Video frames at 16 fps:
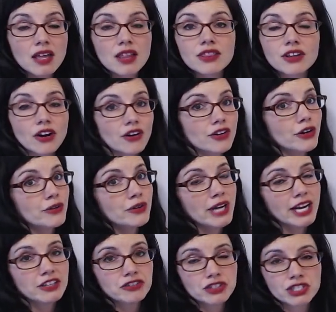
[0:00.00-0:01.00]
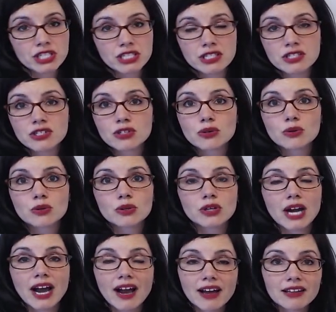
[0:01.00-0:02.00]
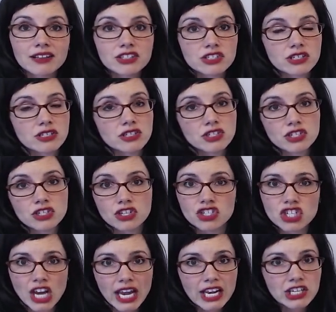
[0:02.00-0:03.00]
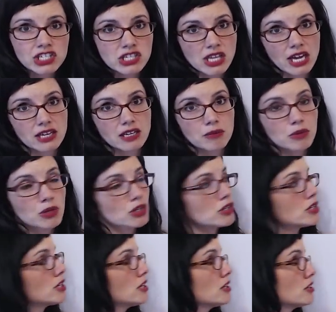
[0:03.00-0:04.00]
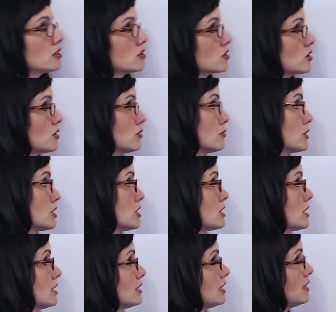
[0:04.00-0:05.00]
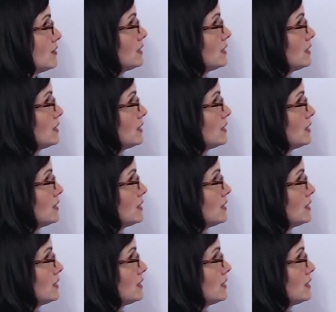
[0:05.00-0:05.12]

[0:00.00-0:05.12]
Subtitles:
There are no nitrogens or halogens to change that number, so we're just going to leave